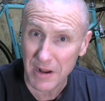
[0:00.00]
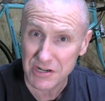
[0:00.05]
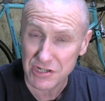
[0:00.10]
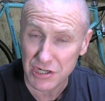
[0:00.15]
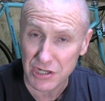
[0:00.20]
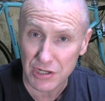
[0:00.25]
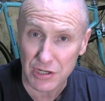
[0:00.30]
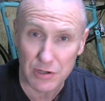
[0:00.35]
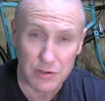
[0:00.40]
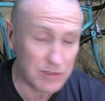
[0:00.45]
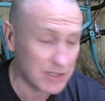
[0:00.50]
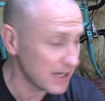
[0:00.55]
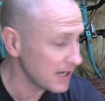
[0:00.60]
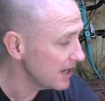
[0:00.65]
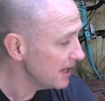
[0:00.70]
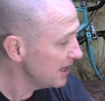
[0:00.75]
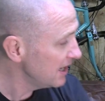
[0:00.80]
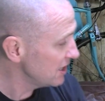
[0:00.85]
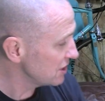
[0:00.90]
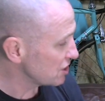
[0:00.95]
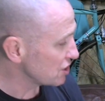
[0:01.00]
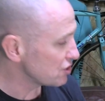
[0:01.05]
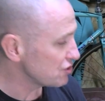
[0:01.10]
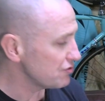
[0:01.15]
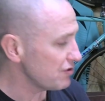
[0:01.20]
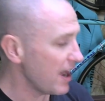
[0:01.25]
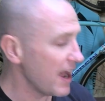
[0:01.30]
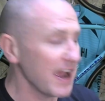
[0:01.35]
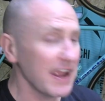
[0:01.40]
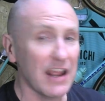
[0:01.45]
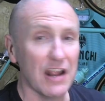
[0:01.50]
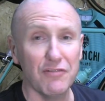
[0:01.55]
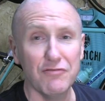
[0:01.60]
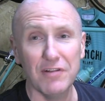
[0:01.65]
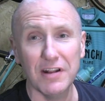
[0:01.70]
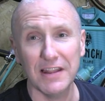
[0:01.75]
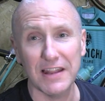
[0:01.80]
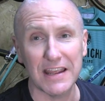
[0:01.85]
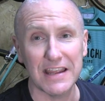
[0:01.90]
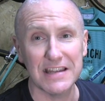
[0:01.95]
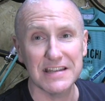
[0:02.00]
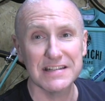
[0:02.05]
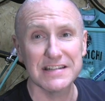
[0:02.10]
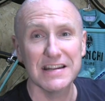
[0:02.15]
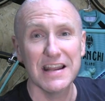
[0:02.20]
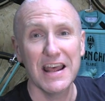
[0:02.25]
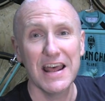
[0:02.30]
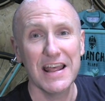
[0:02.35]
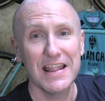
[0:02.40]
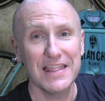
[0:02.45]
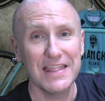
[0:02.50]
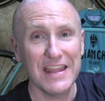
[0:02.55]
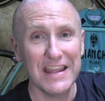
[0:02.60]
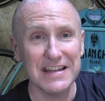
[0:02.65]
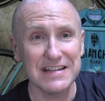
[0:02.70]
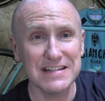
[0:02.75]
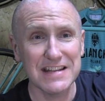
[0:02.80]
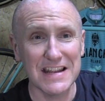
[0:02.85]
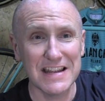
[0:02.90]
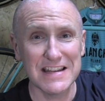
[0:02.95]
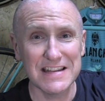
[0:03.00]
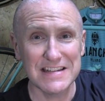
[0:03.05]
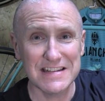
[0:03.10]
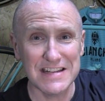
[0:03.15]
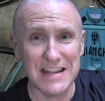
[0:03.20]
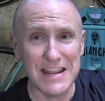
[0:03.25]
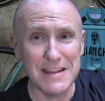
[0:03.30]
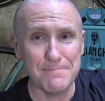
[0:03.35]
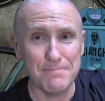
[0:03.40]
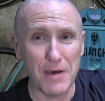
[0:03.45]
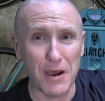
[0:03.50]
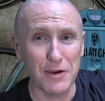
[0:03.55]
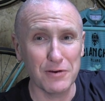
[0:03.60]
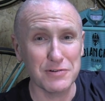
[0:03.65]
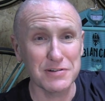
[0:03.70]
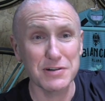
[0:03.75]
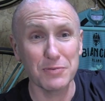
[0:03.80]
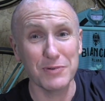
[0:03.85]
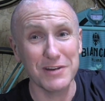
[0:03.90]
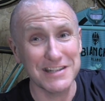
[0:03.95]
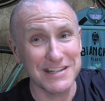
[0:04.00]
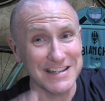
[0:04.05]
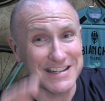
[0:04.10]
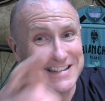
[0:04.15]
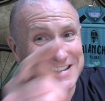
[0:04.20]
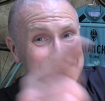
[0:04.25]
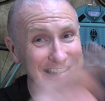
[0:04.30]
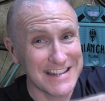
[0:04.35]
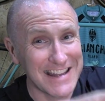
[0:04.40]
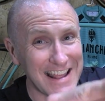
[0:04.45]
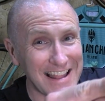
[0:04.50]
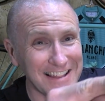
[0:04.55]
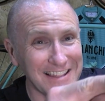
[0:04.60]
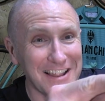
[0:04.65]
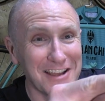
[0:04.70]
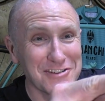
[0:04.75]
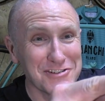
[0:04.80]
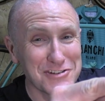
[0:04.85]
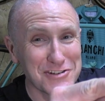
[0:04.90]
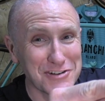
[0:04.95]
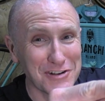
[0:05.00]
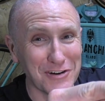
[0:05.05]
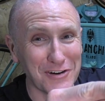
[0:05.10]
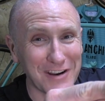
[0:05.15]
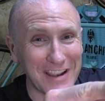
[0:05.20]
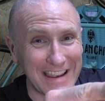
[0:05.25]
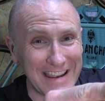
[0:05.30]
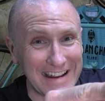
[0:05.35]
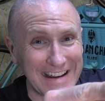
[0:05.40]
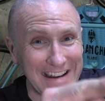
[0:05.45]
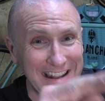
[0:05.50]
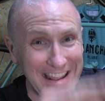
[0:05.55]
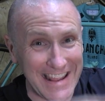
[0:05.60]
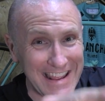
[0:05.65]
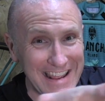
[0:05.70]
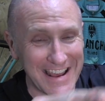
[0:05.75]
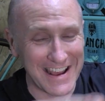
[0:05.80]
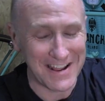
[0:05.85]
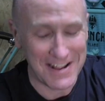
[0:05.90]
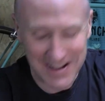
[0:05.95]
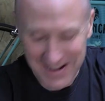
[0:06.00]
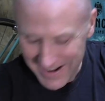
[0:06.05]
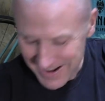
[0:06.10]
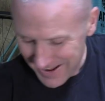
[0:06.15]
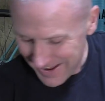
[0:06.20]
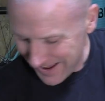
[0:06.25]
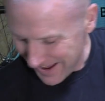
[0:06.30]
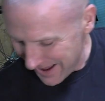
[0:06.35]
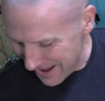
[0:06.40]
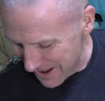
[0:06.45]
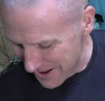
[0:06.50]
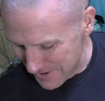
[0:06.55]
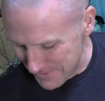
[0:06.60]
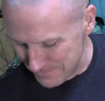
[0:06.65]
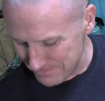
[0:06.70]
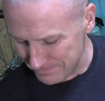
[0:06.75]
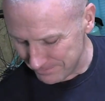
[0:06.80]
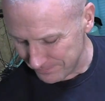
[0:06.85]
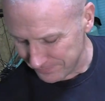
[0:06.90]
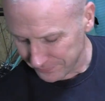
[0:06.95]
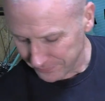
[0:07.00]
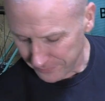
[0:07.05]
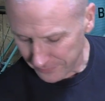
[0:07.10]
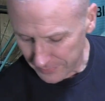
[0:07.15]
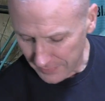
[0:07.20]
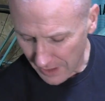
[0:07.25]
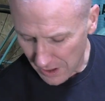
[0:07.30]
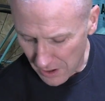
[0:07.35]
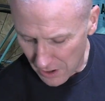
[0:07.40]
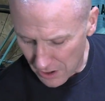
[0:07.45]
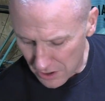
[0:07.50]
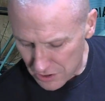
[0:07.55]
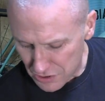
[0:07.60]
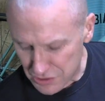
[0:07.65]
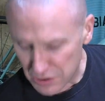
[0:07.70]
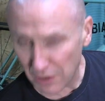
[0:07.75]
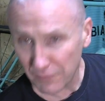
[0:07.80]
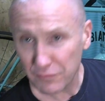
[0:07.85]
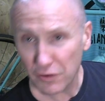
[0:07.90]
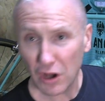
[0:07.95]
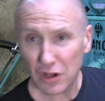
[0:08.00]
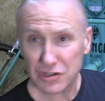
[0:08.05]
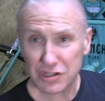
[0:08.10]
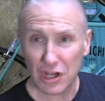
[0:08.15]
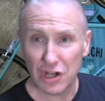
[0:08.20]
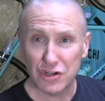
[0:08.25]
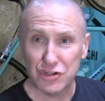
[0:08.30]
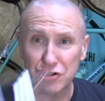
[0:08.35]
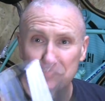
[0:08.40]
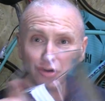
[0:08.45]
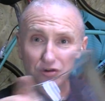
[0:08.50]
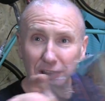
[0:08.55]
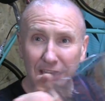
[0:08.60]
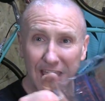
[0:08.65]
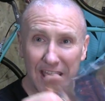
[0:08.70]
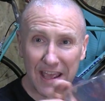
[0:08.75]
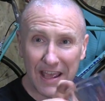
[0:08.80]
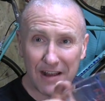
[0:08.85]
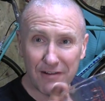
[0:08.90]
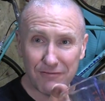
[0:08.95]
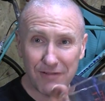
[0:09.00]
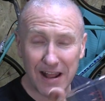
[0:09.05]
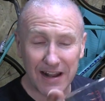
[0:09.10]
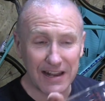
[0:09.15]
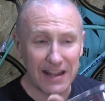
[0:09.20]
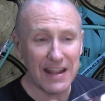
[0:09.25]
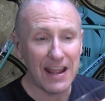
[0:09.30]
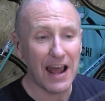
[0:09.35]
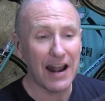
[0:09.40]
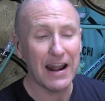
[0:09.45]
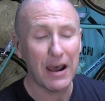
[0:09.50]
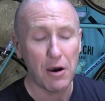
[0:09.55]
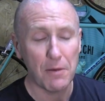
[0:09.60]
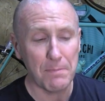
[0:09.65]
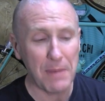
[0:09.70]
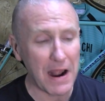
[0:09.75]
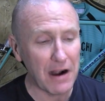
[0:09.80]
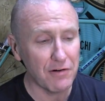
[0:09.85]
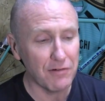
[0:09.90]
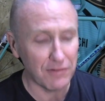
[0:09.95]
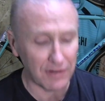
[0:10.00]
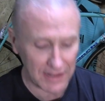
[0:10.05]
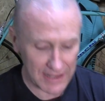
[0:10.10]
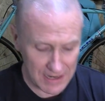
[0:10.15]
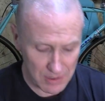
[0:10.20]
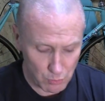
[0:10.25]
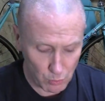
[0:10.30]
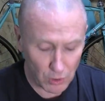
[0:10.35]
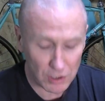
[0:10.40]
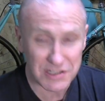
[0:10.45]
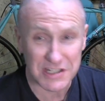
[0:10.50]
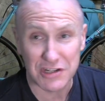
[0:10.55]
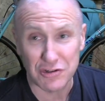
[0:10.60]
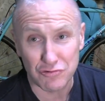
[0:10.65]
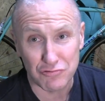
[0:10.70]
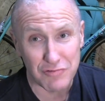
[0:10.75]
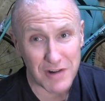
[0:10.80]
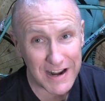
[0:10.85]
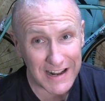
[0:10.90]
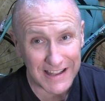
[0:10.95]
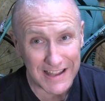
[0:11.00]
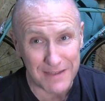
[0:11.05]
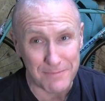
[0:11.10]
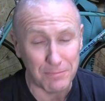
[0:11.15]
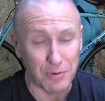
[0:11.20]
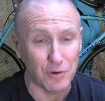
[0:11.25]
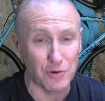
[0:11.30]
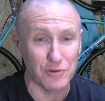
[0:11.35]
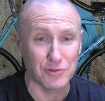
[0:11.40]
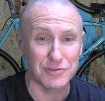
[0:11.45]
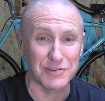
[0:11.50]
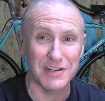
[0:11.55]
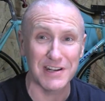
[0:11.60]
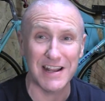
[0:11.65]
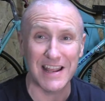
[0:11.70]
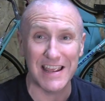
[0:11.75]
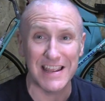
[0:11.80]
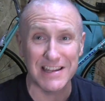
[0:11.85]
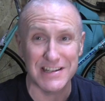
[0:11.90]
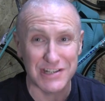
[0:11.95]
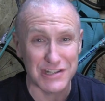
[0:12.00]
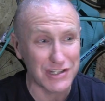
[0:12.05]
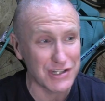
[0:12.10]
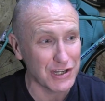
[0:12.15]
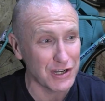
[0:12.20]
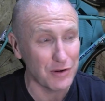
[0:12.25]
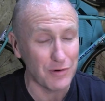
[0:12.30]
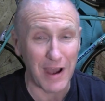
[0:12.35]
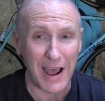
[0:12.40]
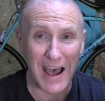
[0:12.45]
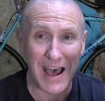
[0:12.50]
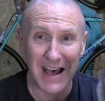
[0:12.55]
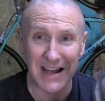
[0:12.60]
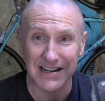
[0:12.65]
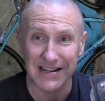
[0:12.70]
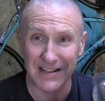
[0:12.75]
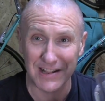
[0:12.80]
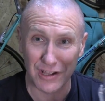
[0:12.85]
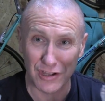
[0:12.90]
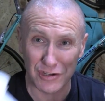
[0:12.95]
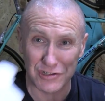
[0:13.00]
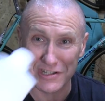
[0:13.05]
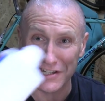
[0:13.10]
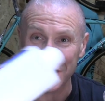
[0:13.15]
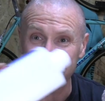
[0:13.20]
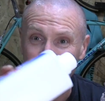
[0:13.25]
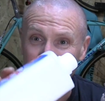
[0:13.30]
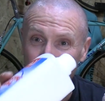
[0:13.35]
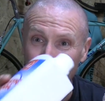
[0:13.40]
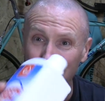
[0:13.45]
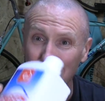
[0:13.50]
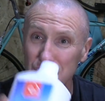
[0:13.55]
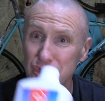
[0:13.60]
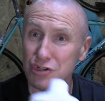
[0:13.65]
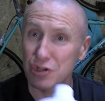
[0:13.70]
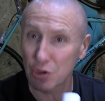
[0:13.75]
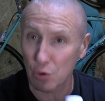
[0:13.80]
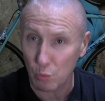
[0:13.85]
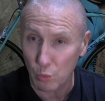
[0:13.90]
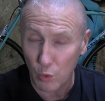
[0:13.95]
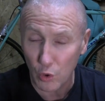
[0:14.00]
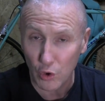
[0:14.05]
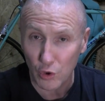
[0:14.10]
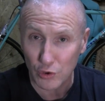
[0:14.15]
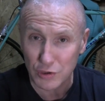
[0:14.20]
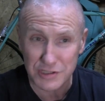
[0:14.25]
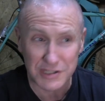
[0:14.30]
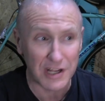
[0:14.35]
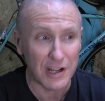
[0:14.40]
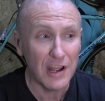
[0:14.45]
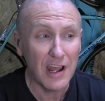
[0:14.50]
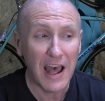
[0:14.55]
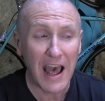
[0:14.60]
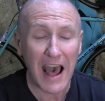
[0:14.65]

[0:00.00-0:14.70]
actually using to try and release this seat post, which is still stuck in here. Um, so I've got a jug here ready and now apparently what is really important is to add the caustic soda to the water